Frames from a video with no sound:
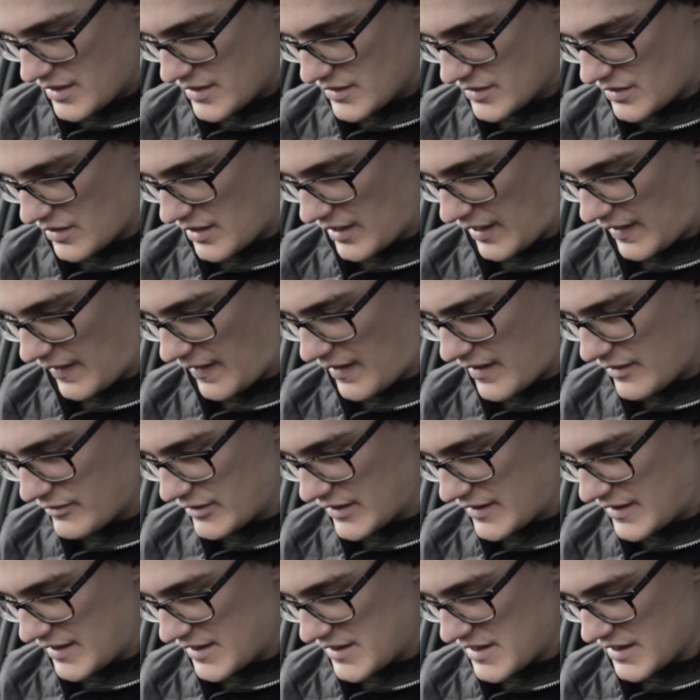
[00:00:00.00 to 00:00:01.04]
So the
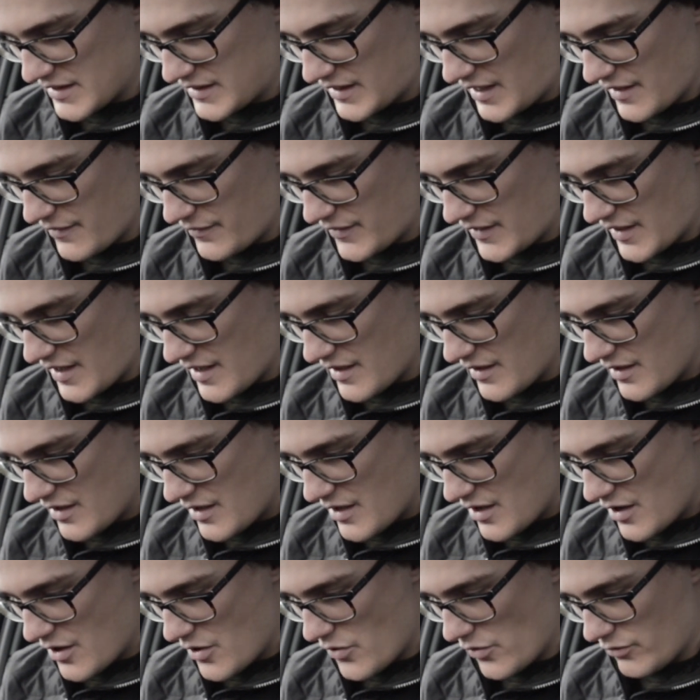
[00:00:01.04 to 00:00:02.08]
clarity just gives it
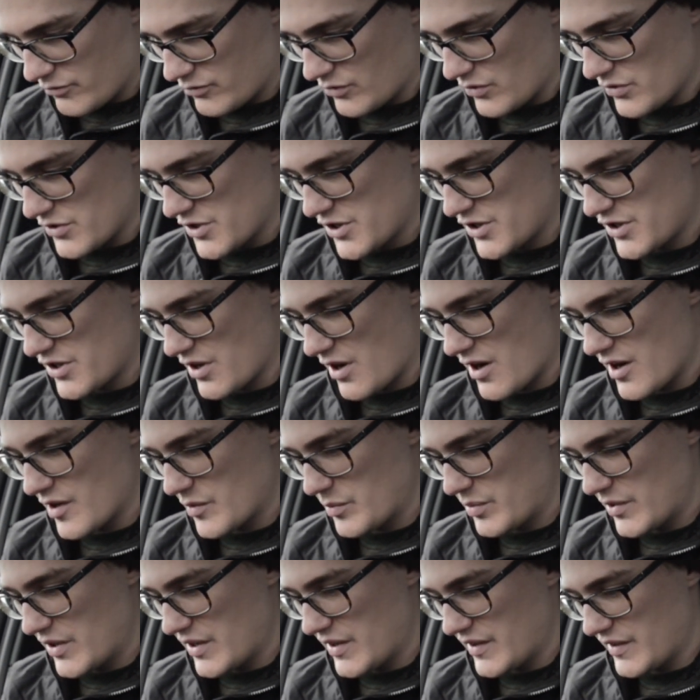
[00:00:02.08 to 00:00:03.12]
overall
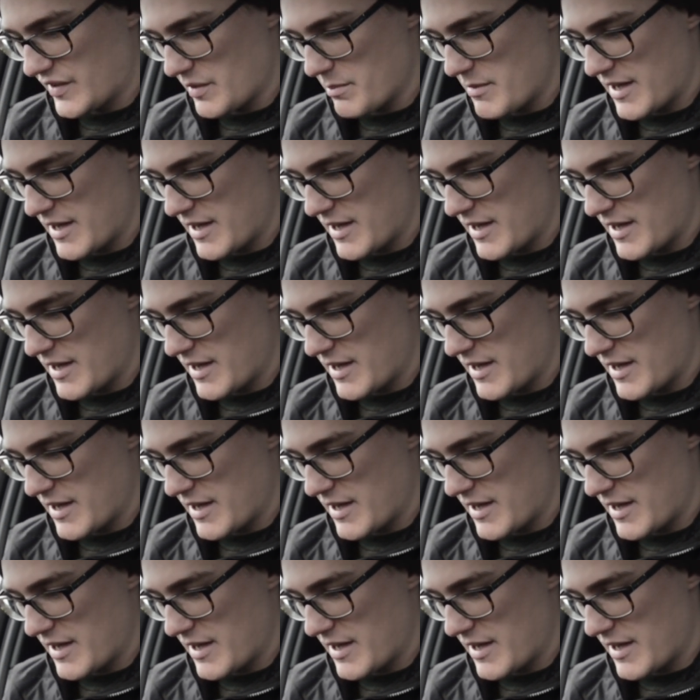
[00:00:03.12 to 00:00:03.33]
sharpness,